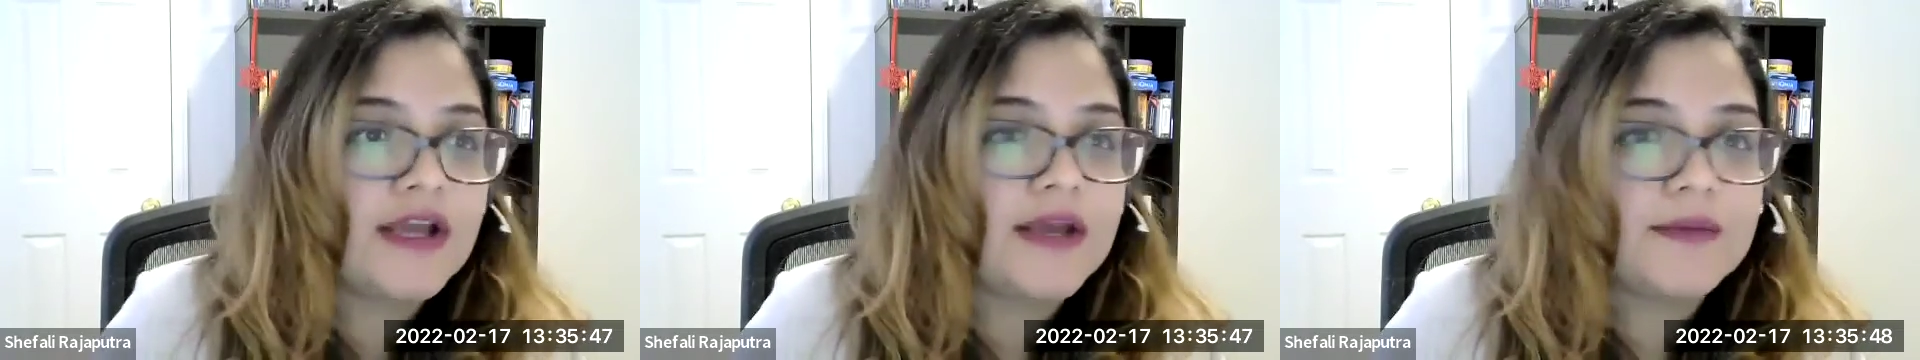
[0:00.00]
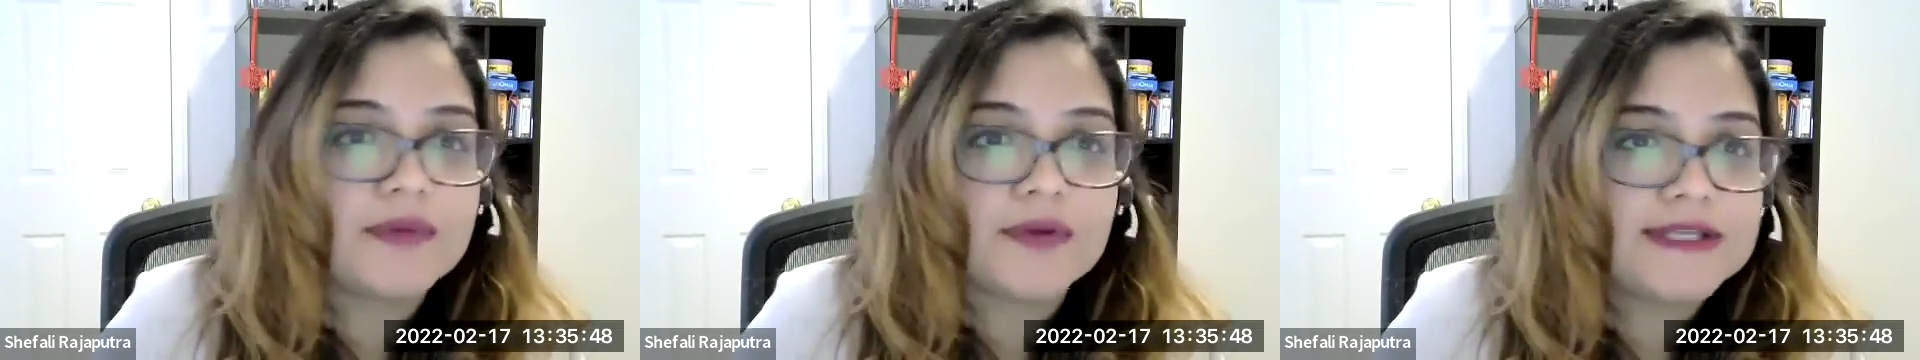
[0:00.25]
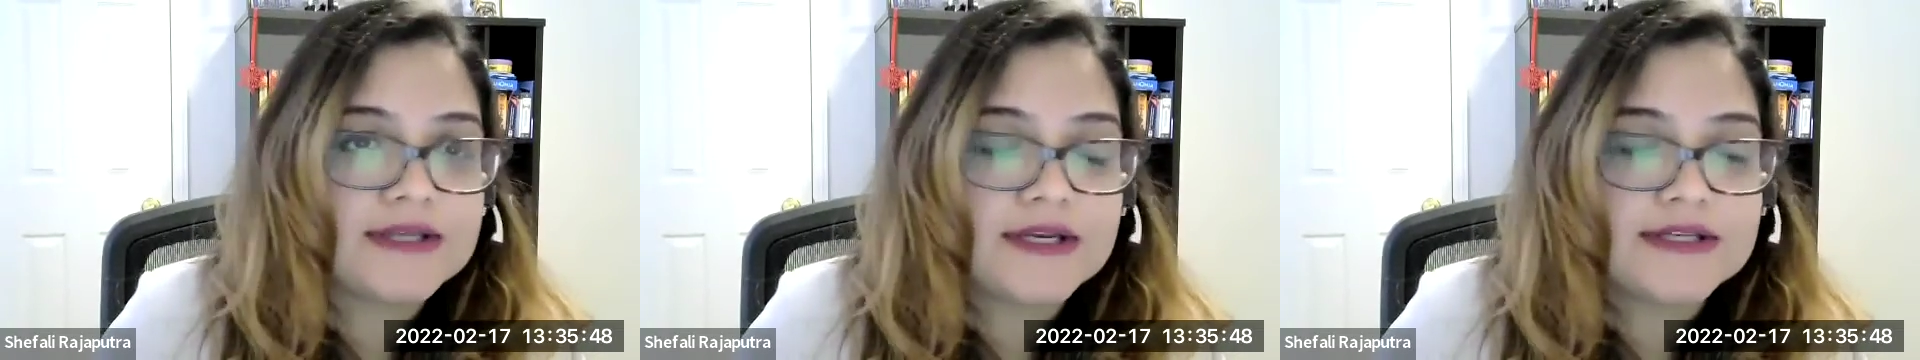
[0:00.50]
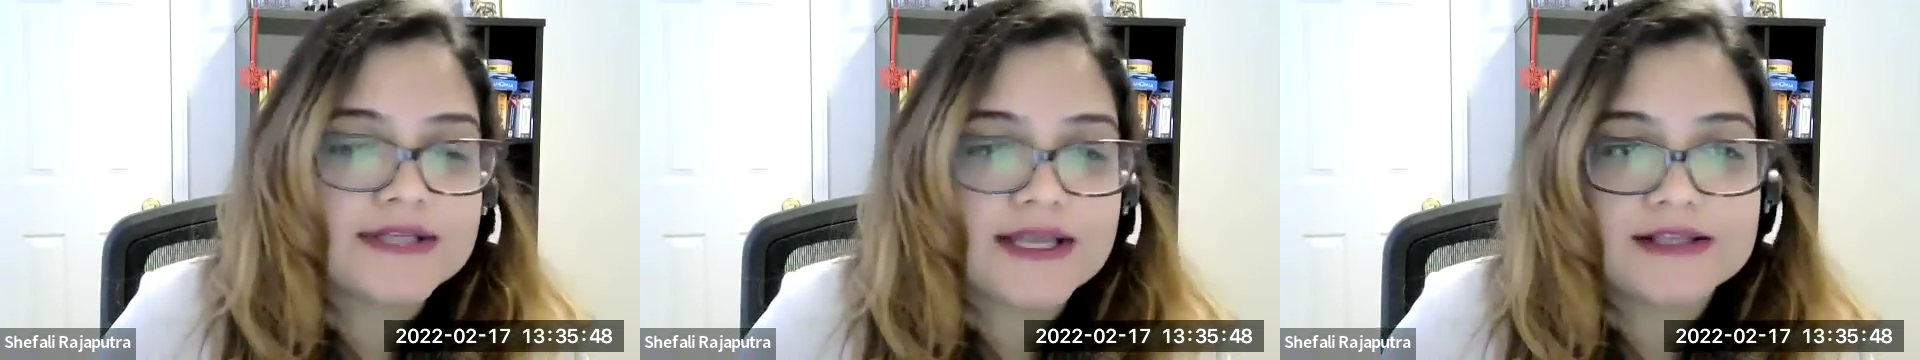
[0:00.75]
employees are
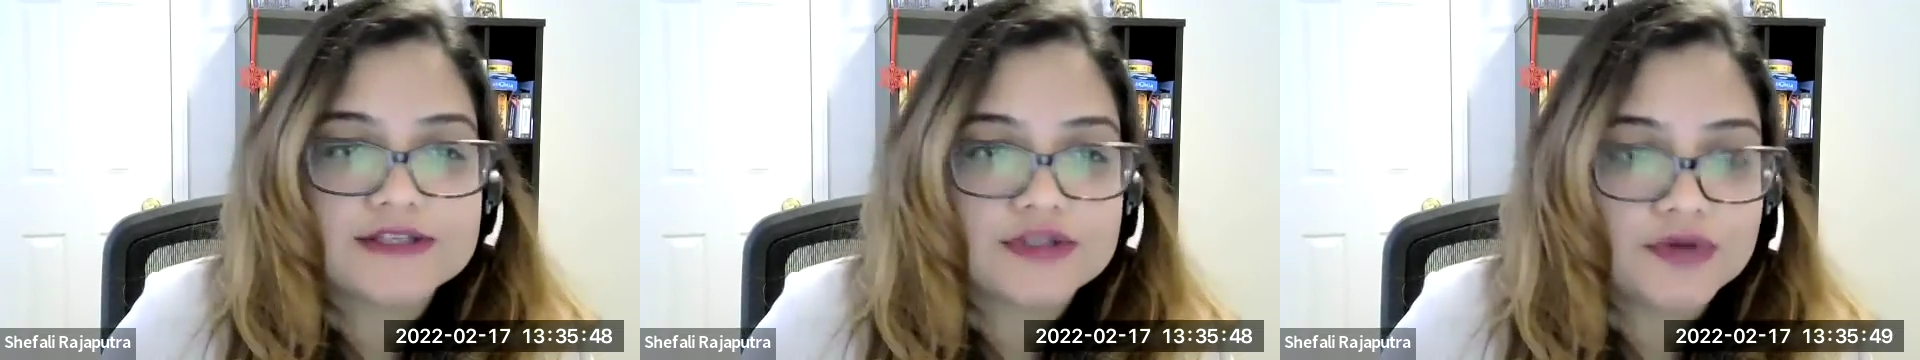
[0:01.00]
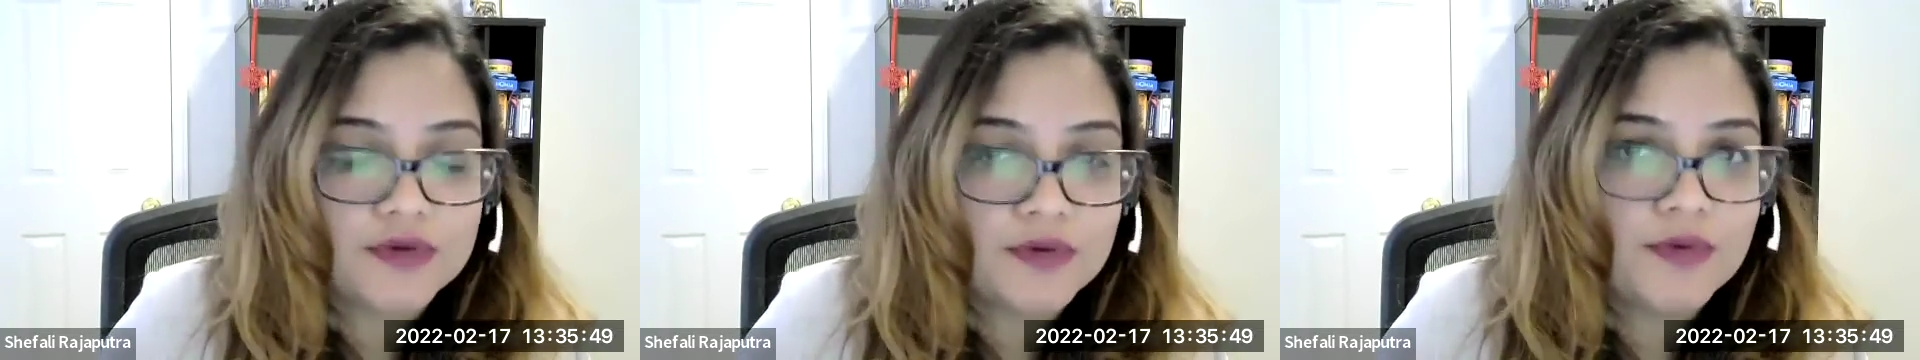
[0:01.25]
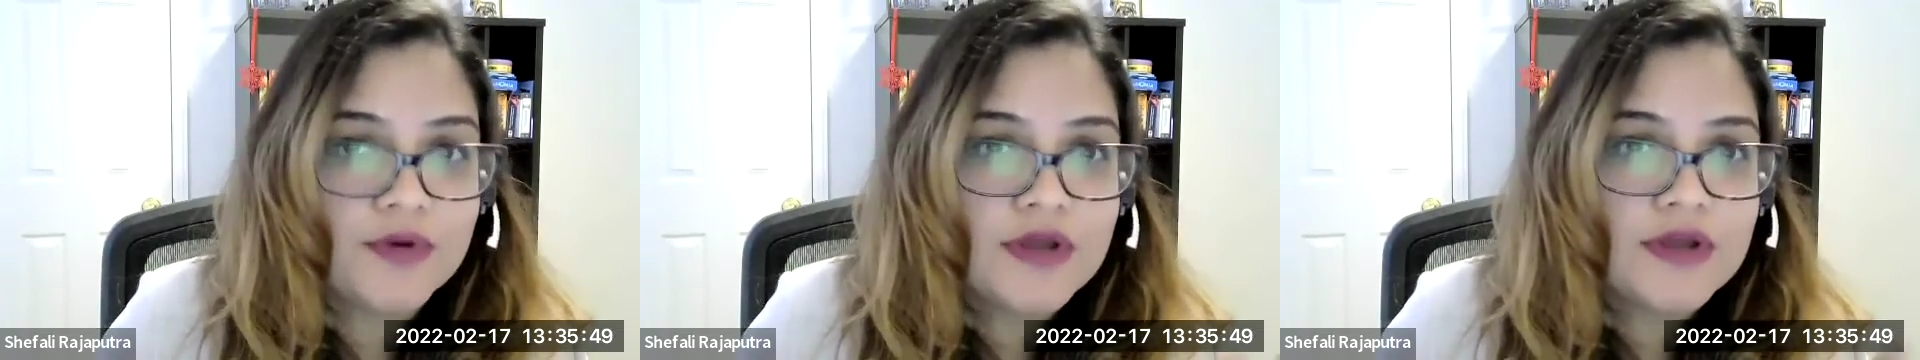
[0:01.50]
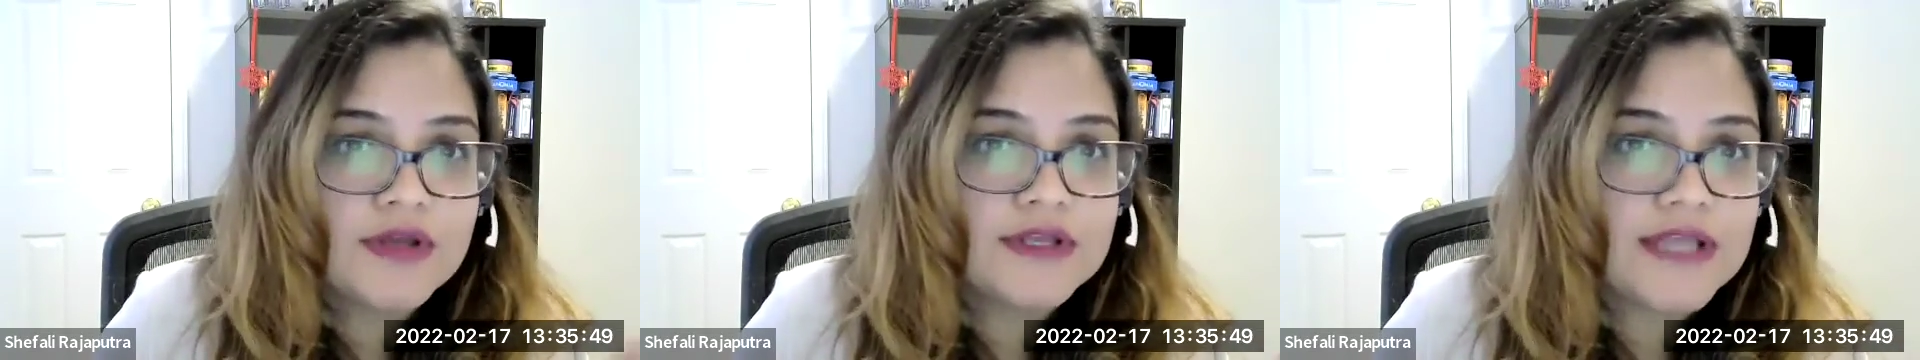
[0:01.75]
entitled to
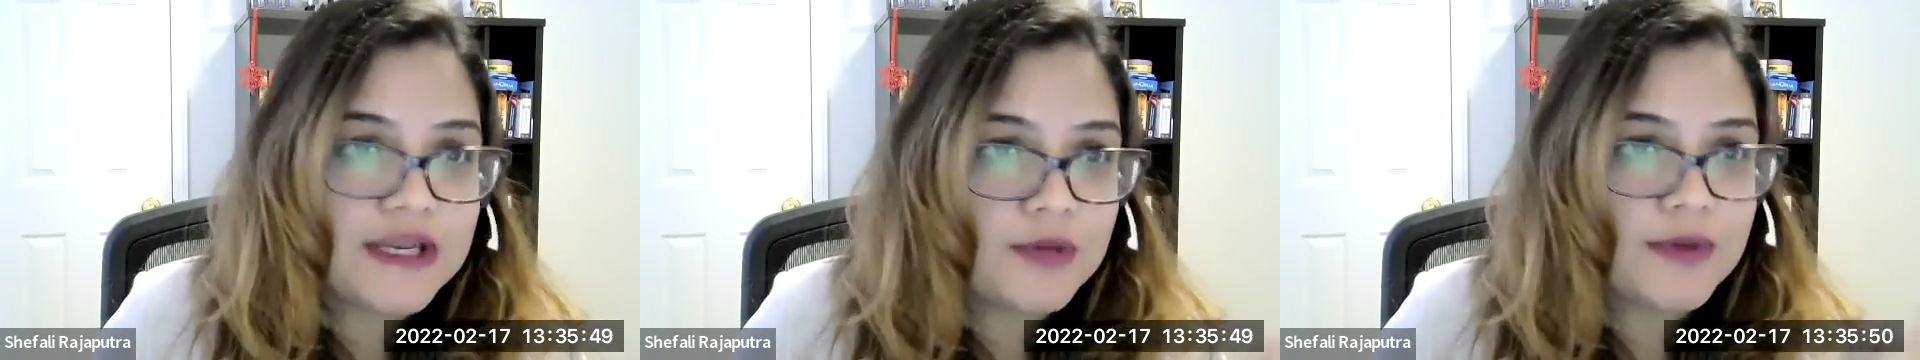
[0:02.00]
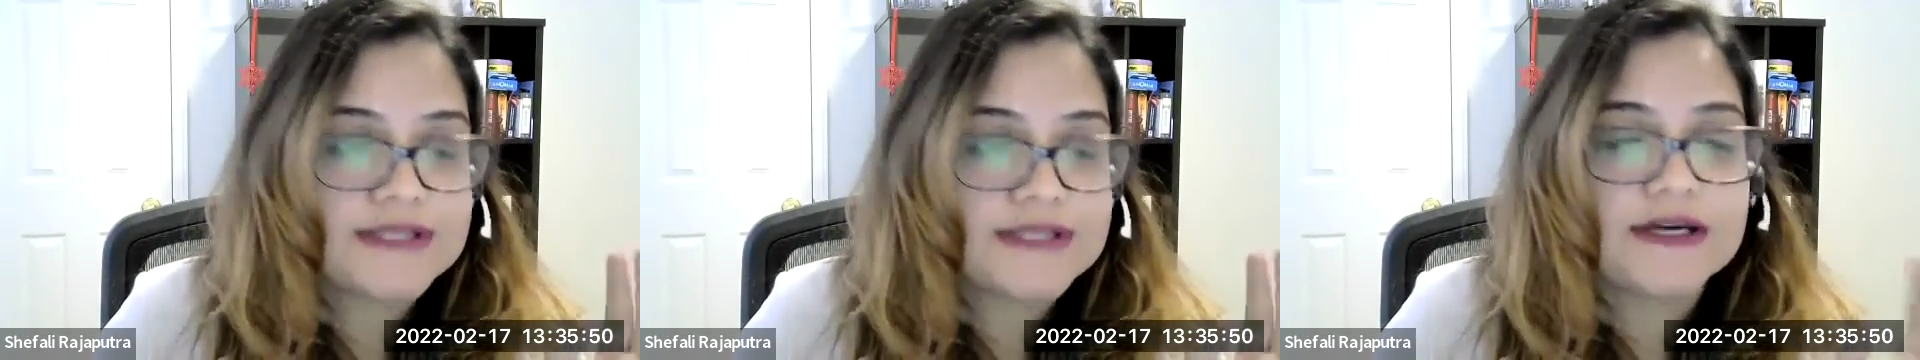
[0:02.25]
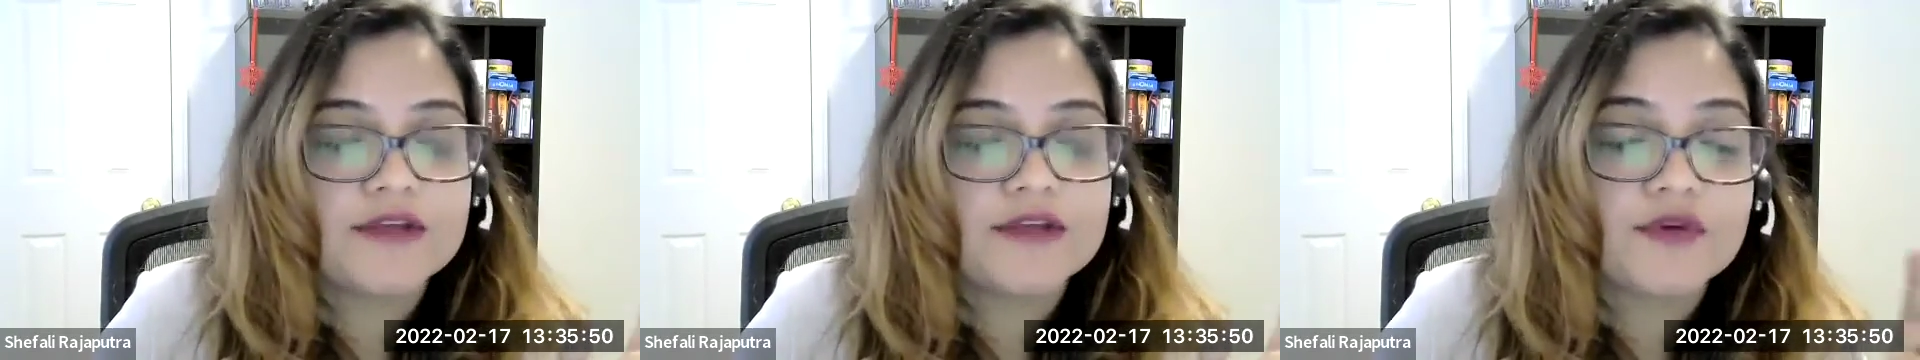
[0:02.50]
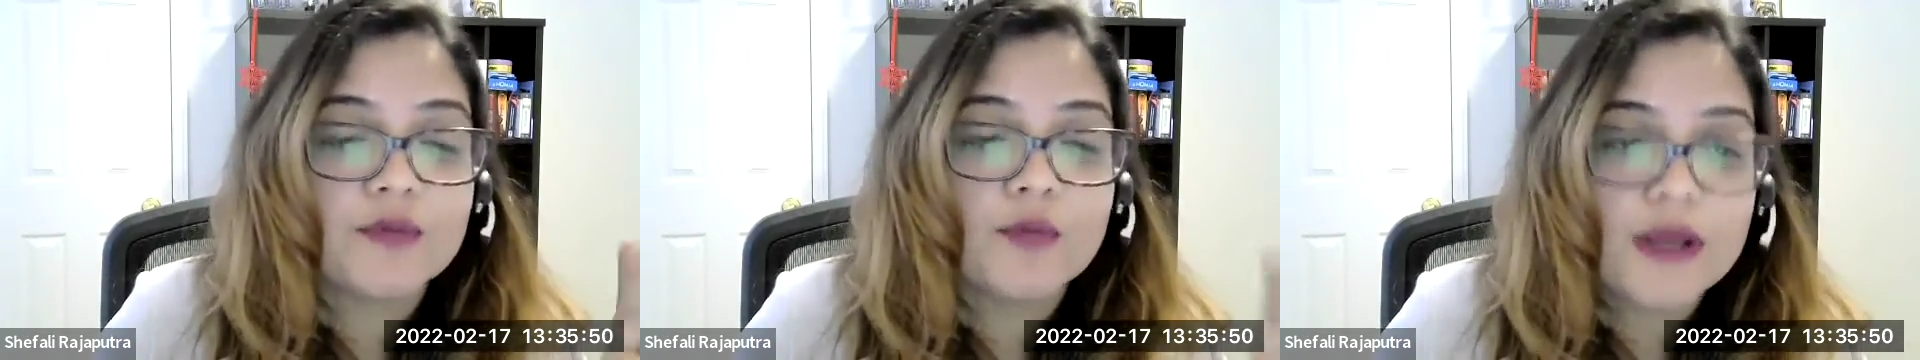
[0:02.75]
anywhere starting
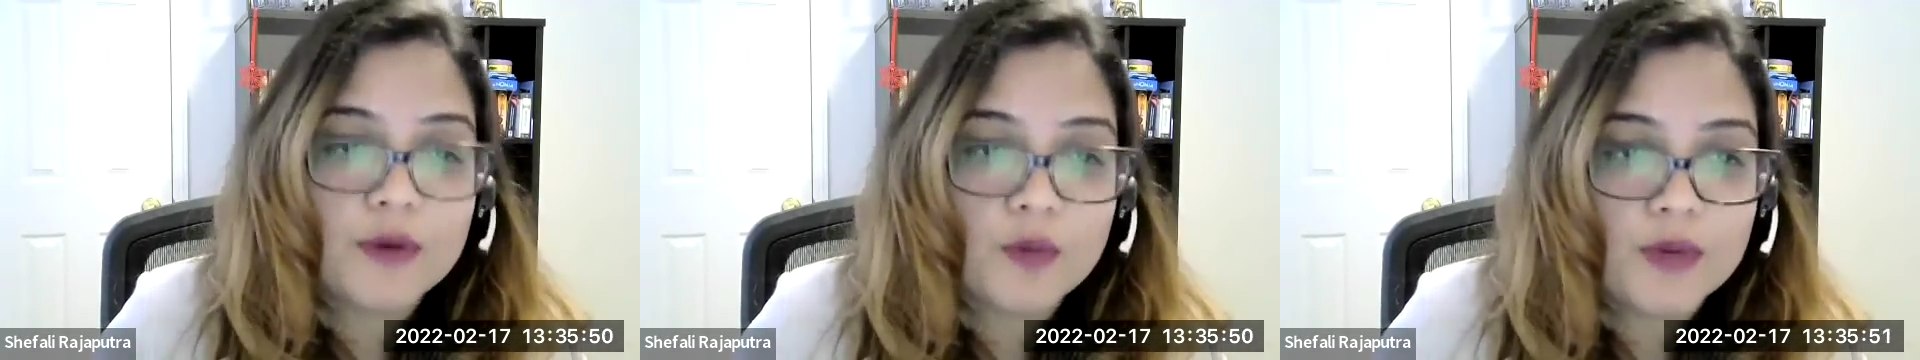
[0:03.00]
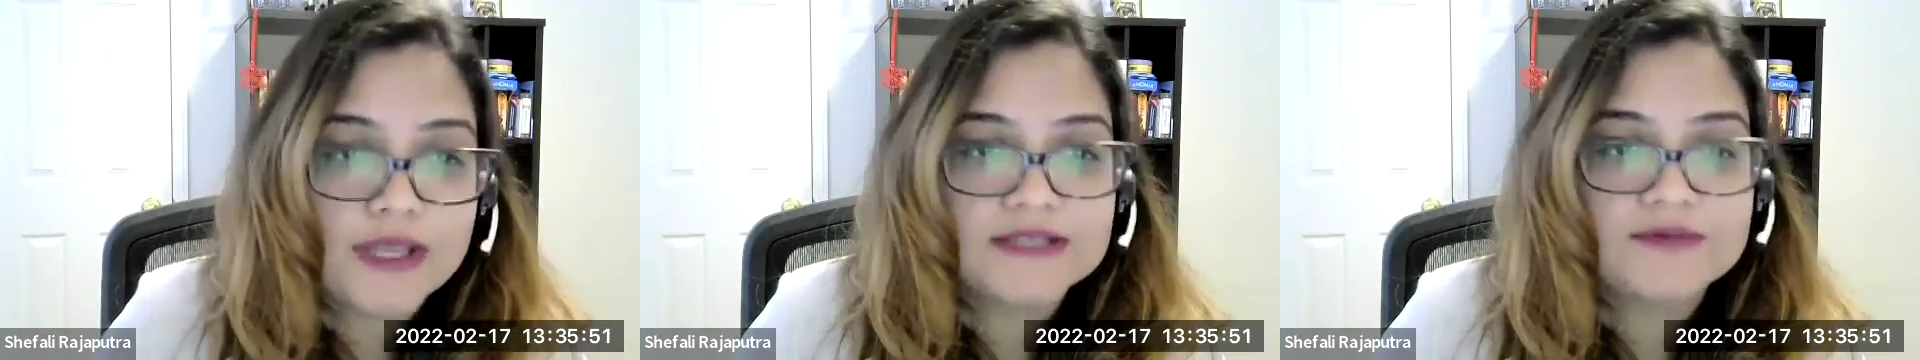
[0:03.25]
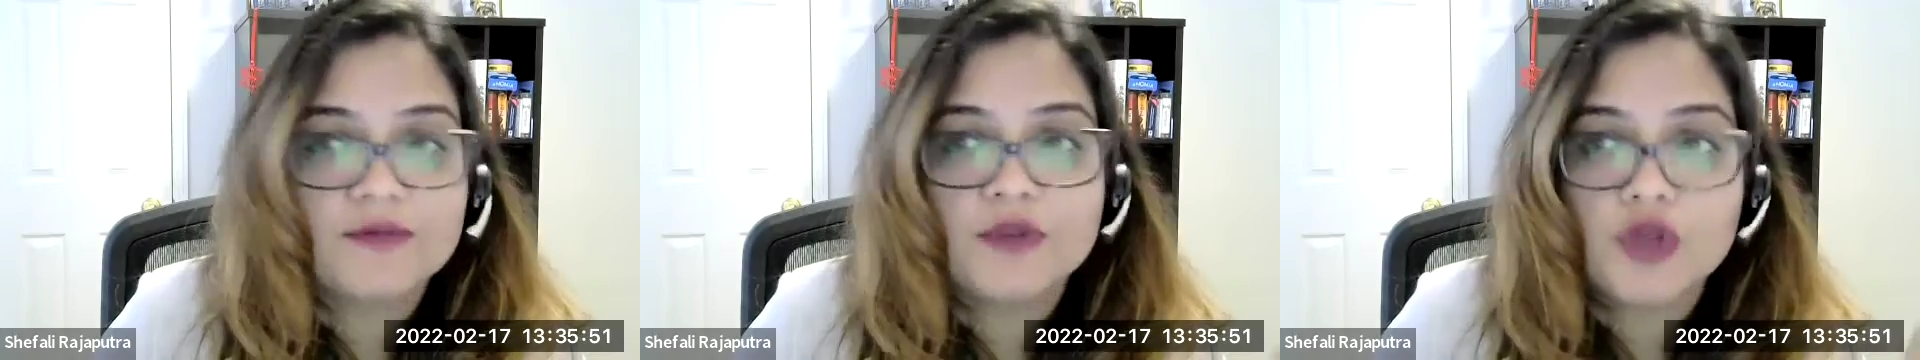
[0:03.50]
from 1 week's